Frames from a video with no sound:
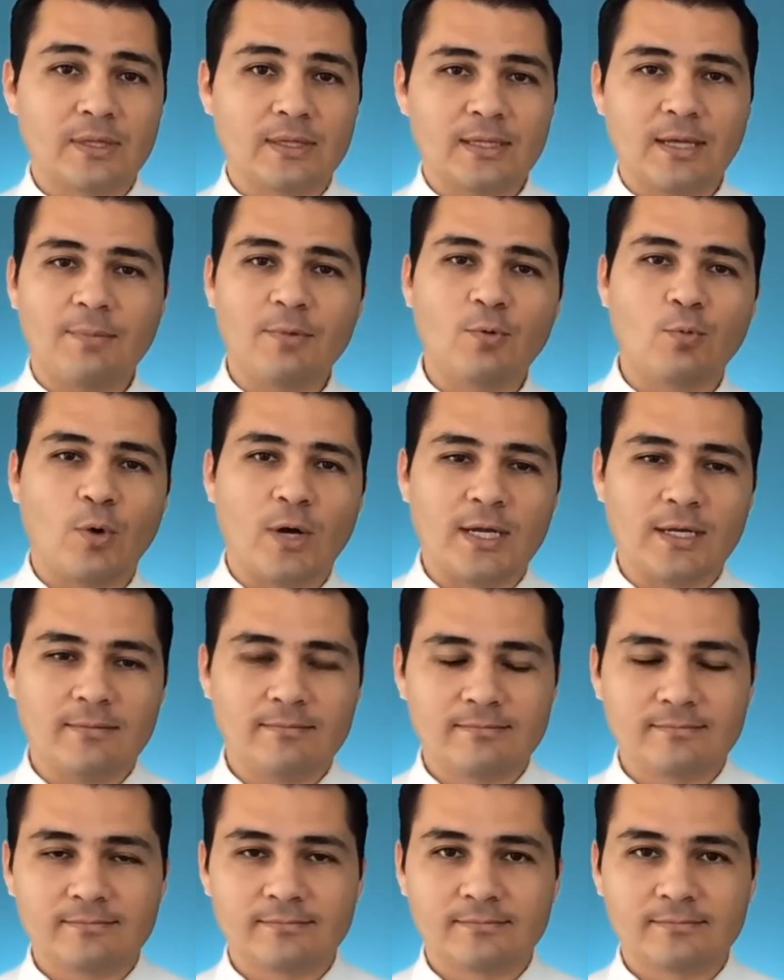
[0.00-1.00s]
Number 1,
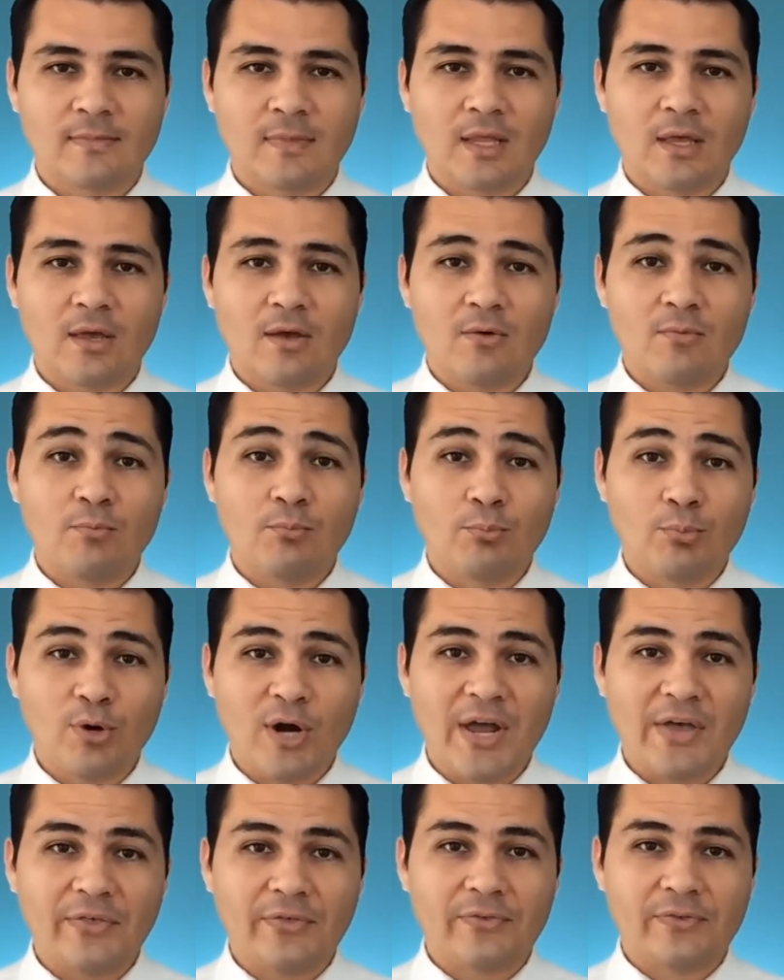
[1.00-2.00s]

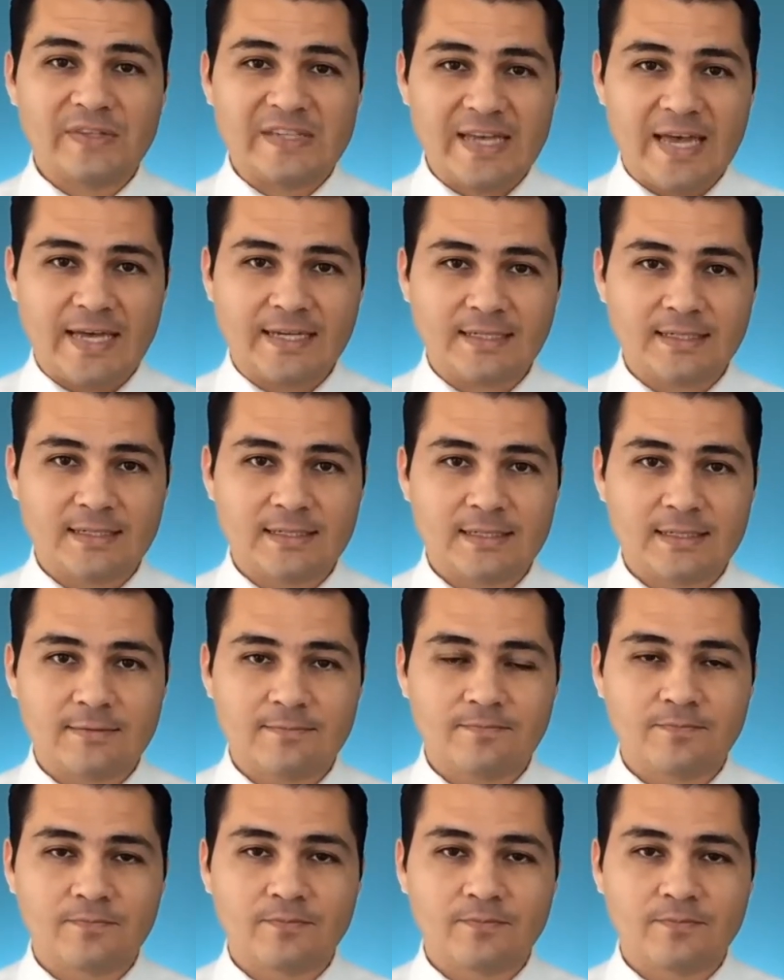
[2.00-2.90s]
breath test.